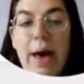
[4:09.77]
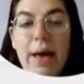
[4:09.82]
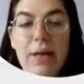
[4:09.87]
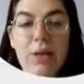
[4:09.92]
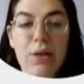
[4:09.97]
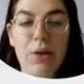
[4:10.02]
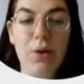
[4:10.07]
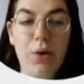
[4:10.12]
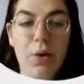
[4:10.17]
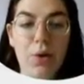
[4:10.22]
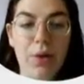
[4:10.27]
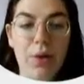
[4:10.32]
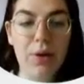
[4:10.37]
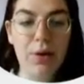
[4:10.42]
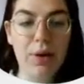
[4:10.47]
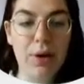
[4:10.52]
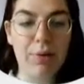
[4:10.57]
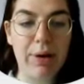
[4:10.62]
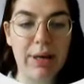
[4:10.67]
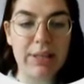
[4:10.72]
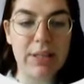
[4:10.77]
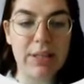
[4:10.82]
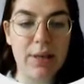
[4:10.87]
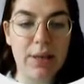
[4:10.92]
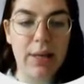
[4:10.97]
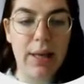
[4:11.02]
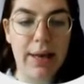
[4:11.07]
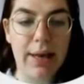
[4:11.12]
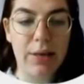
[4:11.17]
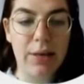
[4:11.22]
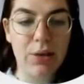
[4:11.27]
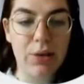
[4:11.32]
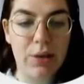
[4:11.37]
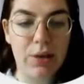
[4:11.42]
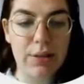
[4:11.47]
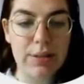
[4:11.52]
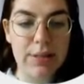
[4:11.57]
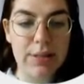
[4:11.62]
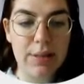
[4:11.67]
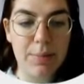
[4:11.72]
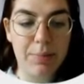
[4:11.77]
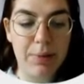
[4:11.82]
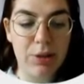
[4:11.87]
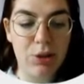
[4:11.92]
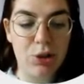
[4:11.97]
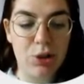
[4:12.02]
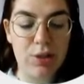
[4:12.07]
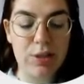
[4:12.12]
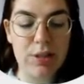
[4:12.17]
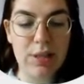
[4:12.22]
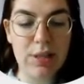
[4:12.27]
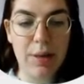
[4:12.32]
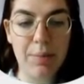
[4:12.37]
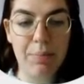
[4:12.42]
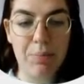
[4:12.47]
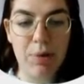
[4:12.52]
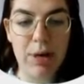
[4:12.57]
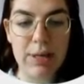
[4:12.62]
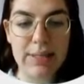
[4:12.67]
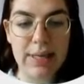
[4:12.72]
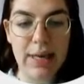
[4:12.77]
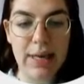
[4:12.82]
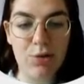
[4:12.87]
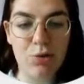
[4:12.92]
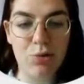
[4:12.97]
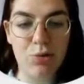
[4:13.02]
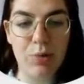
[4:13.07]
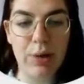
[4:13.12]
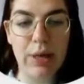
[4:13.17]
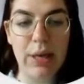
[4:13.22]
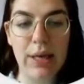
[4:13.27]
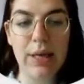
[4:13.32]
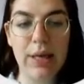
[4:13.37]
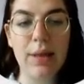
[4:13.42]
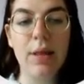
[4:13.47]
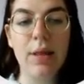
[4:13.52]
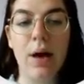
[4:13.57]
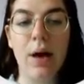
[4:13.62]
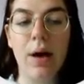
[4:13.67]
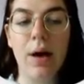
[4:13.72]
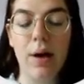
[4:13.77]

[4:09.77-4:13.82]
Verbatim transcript: add another character in line you can simply just press entry in the,